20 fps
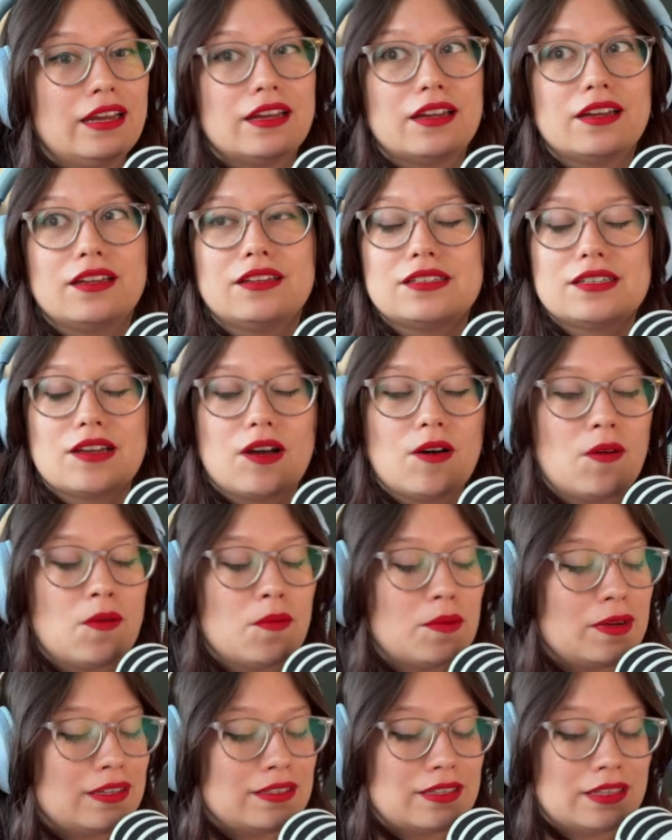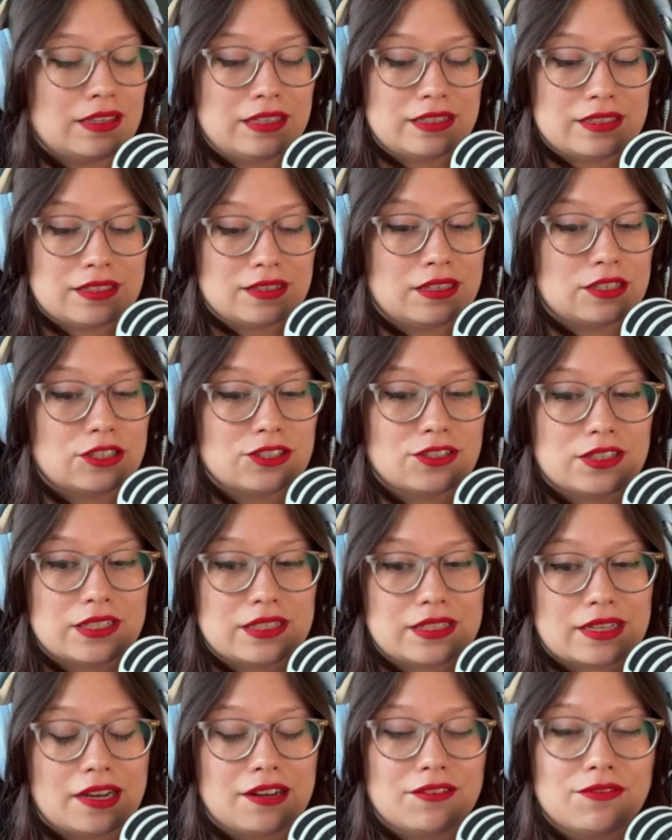It's always in these initial
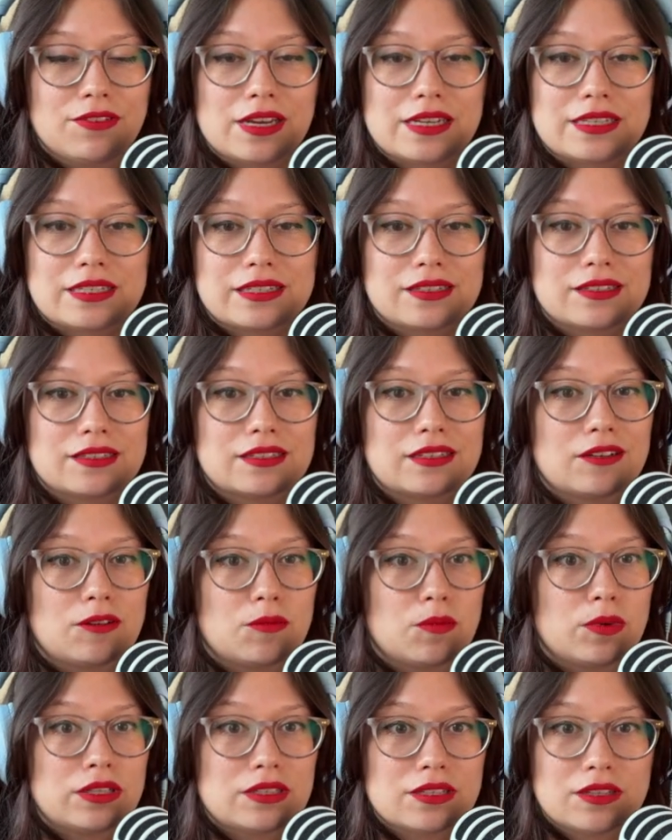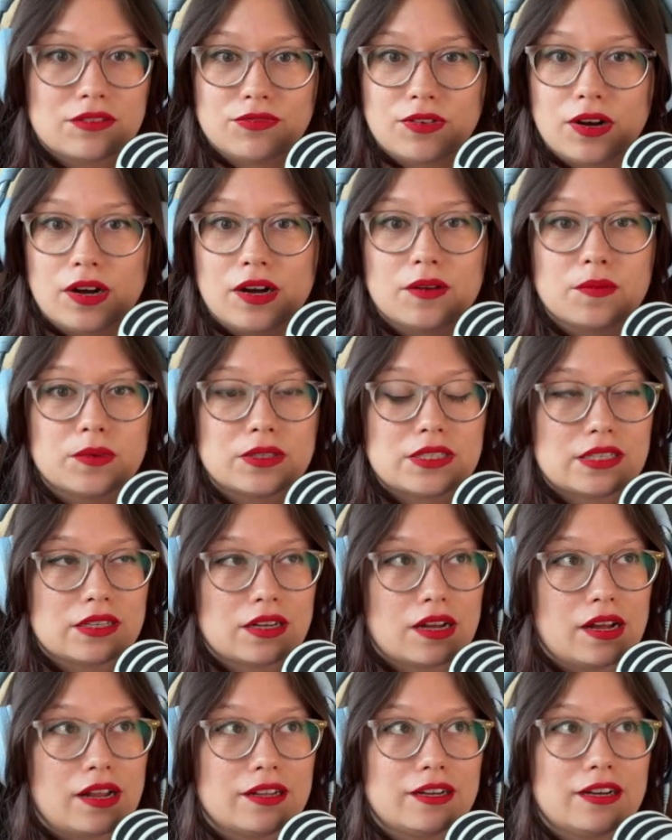design phases, like what's the font, what's the
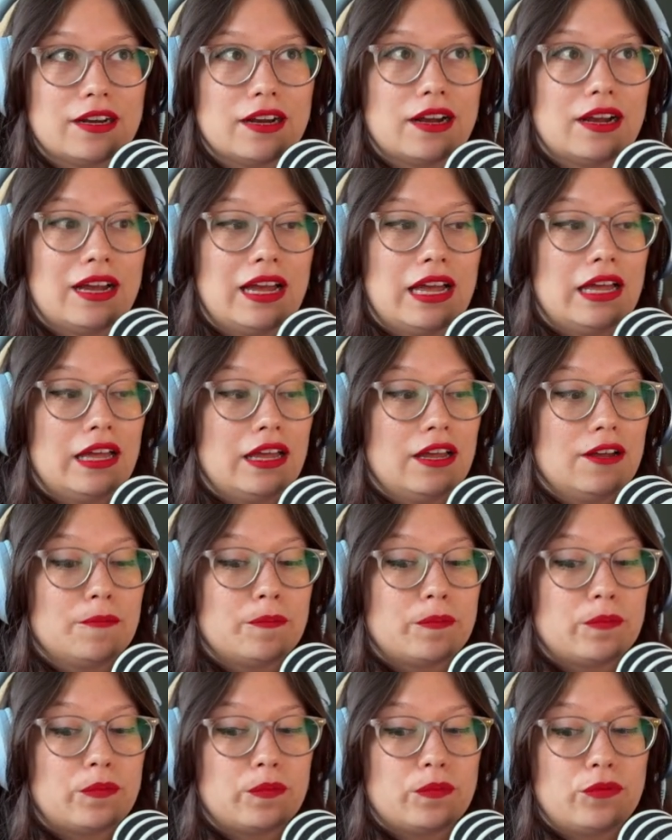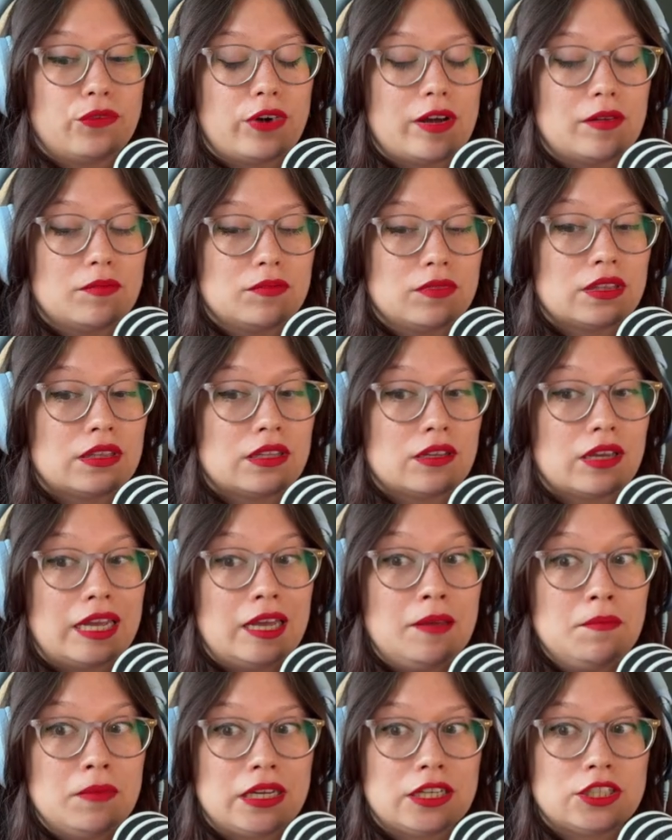color. From the
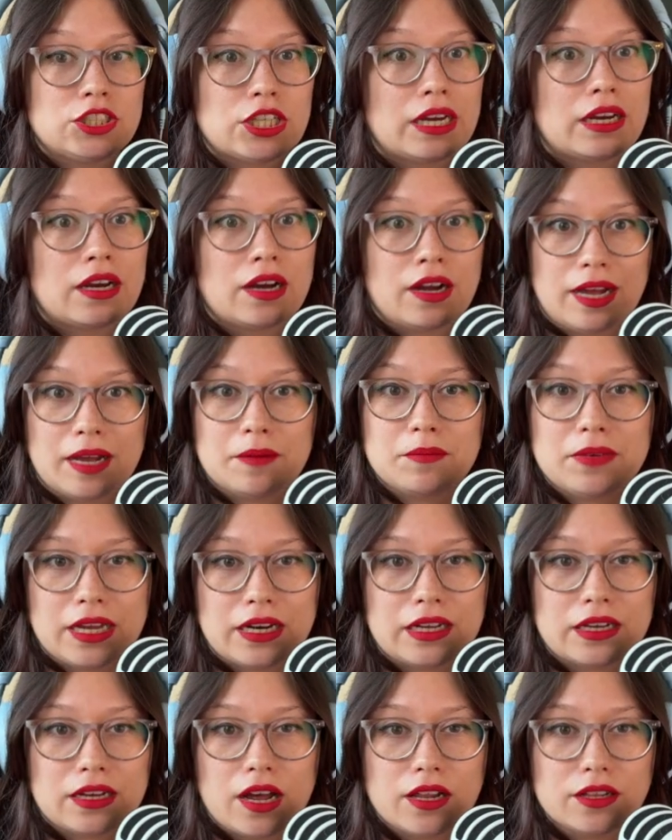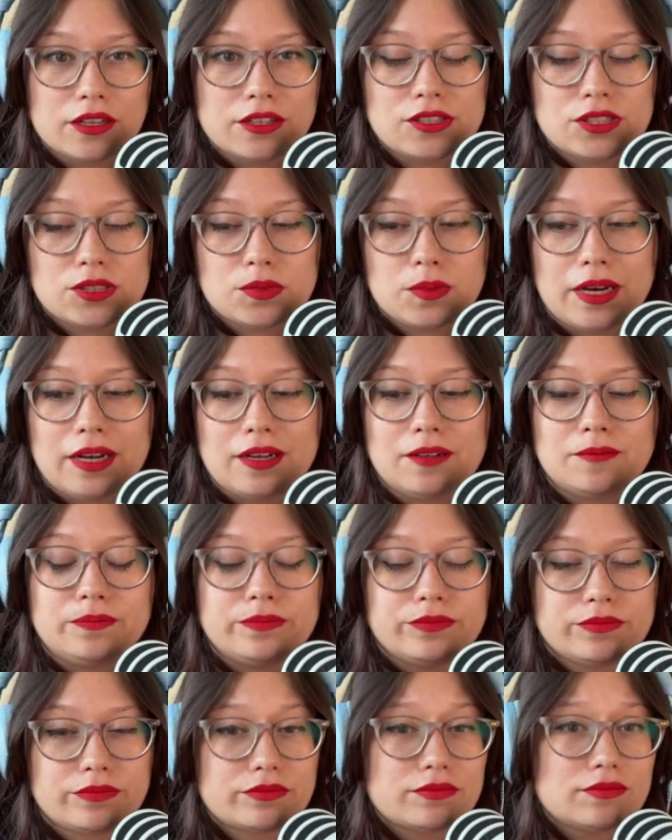image, I'm getting colors, right?
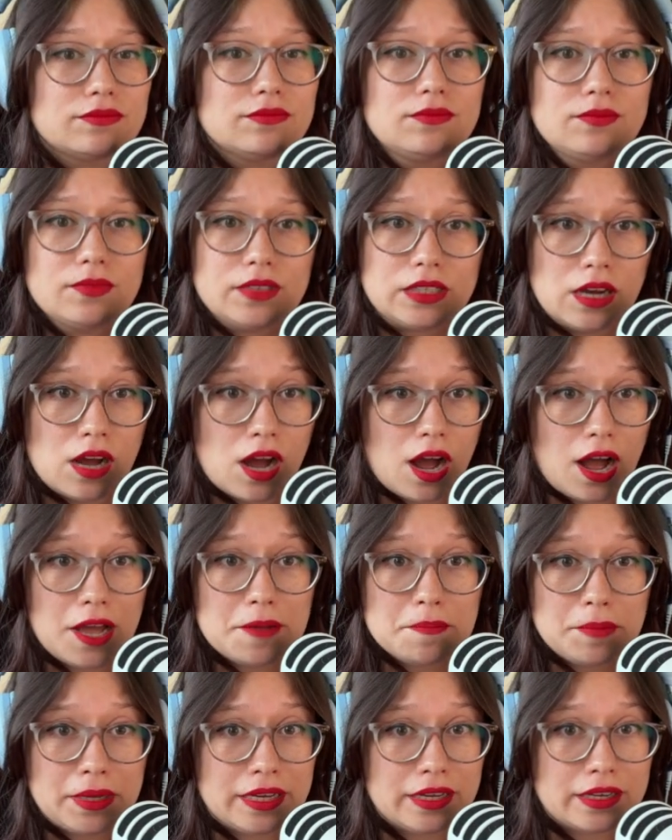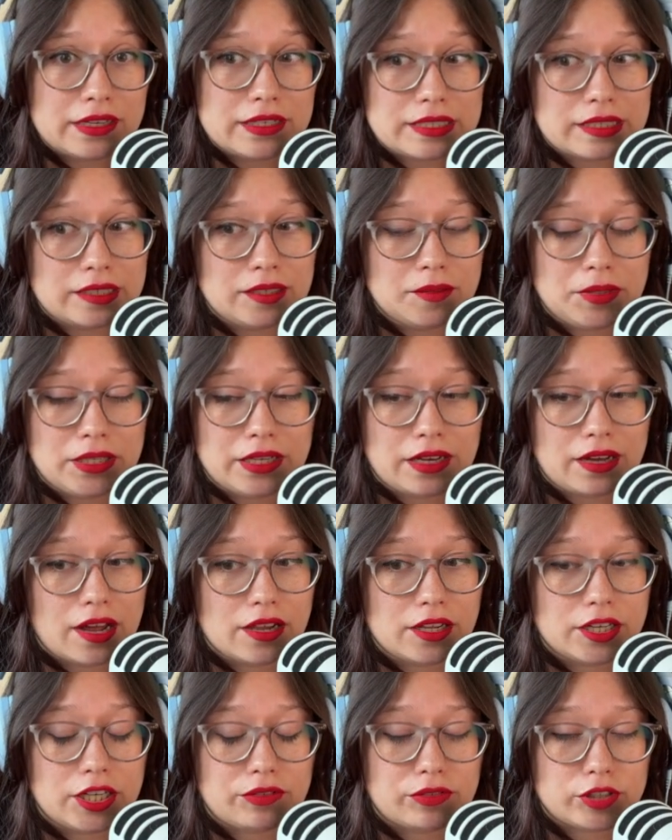Hot pink is going to be a
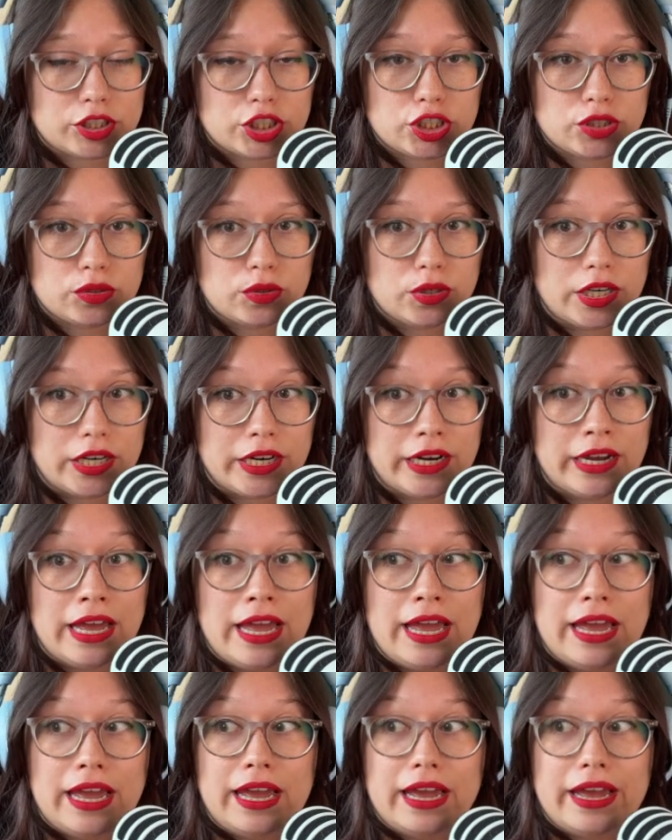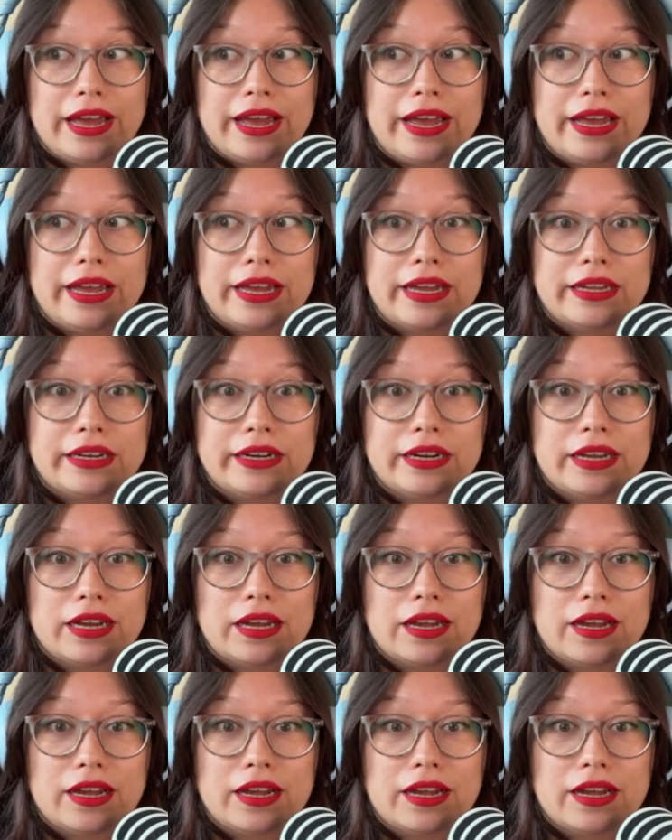color for sure, and